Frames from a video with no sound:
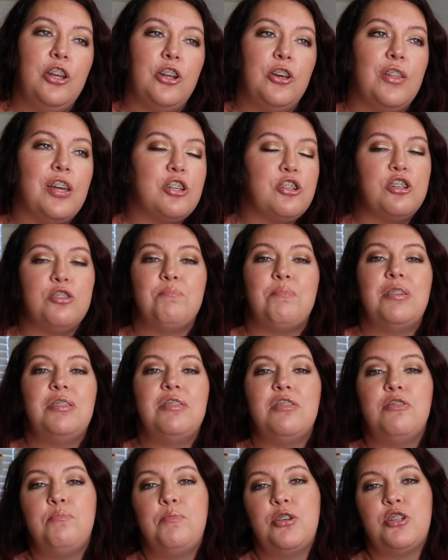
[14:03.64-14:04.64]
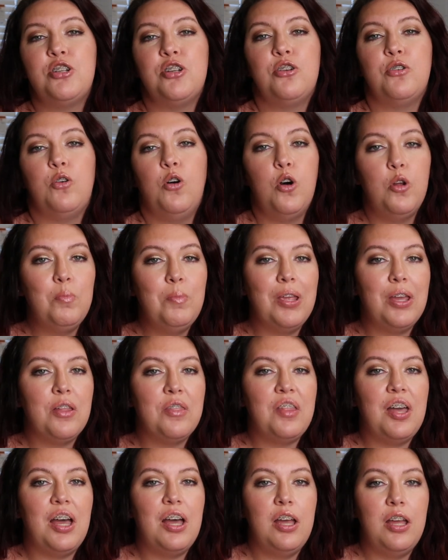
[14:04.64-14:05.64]
you know, that's just my suspicion, don't hold me
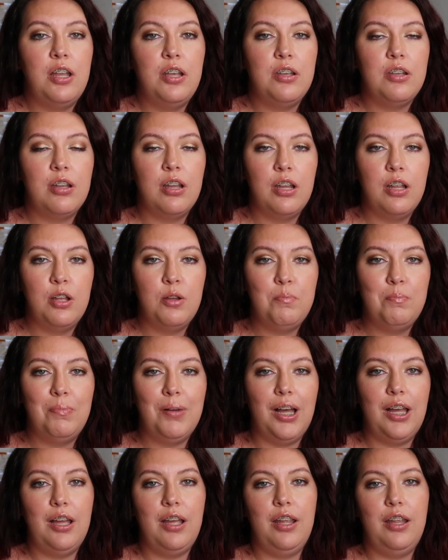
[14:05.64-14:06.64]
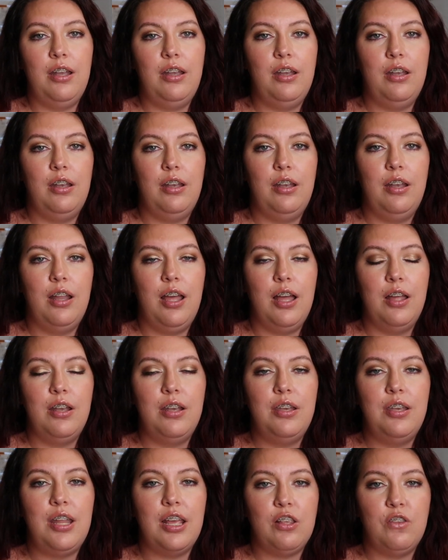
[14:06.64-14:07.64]
on that, but
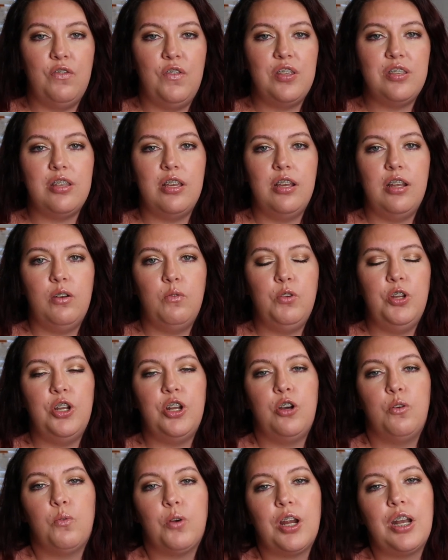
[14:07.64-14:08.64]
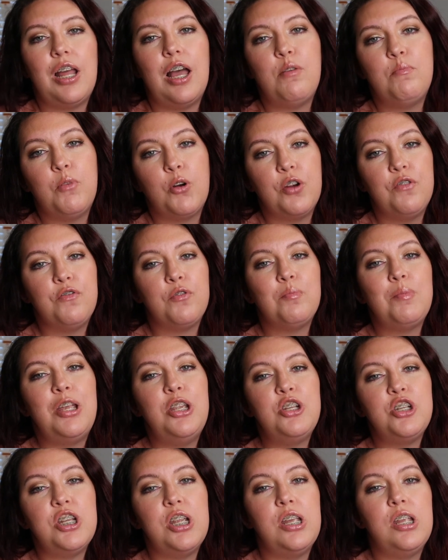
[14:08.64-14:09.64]
next visit, you know, we're gonna have more
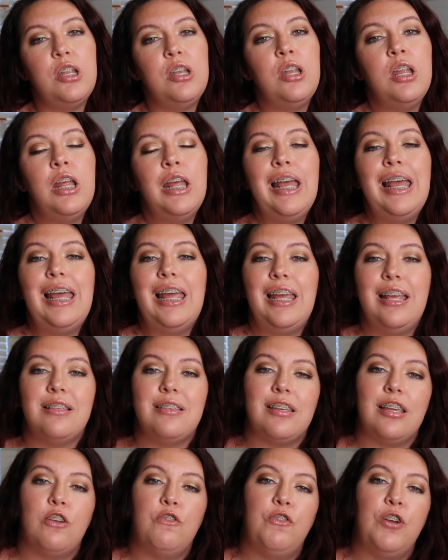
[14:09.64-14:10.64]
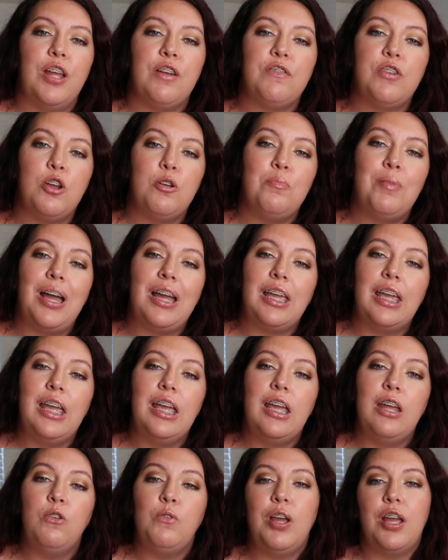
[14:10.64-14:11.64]
information. He's like, if we have to go back
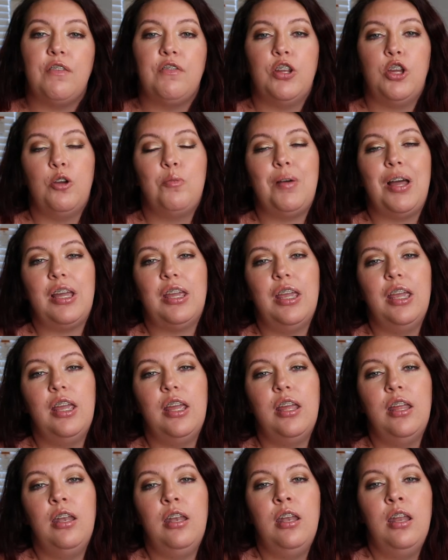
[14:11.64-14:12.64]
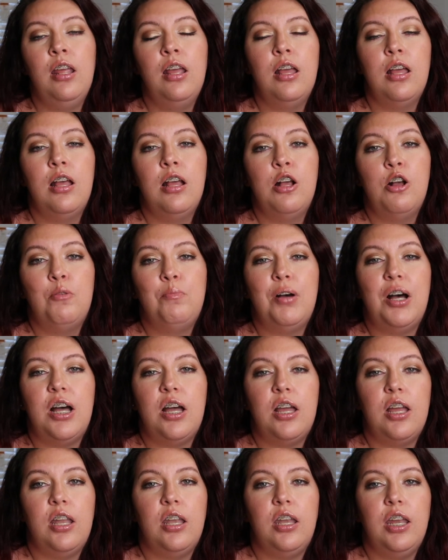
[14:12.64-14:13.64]
in, we have to go back in.
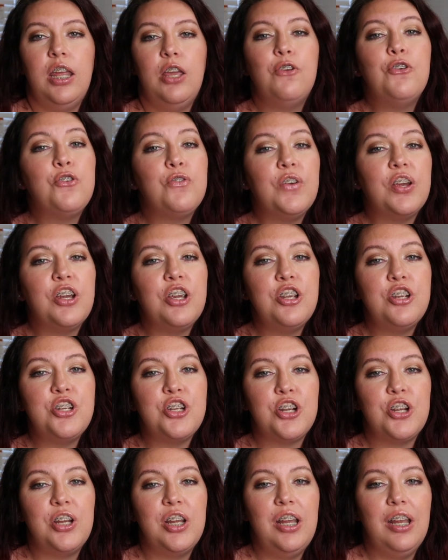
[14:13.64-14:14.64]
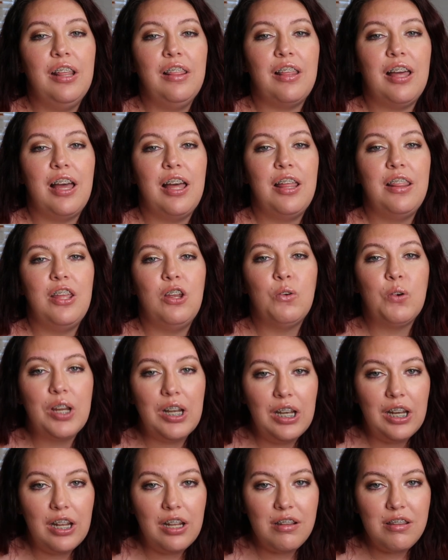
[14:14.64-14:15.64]
But he was very assuring that they were
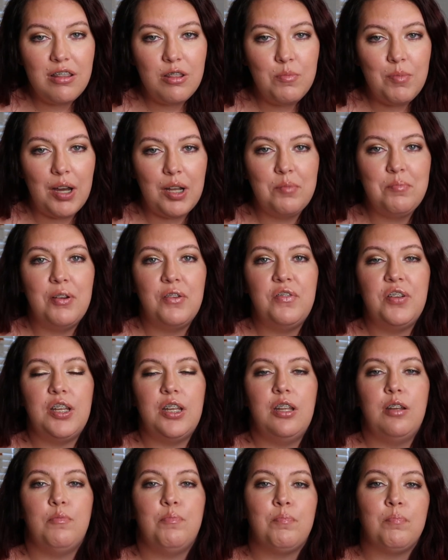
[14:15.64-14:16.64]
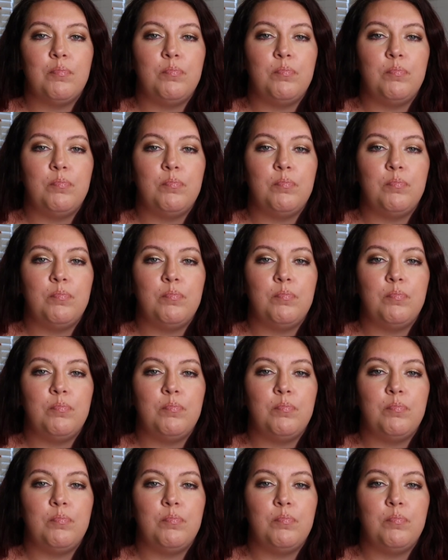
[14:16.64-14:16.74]
gonna get to the bottom of it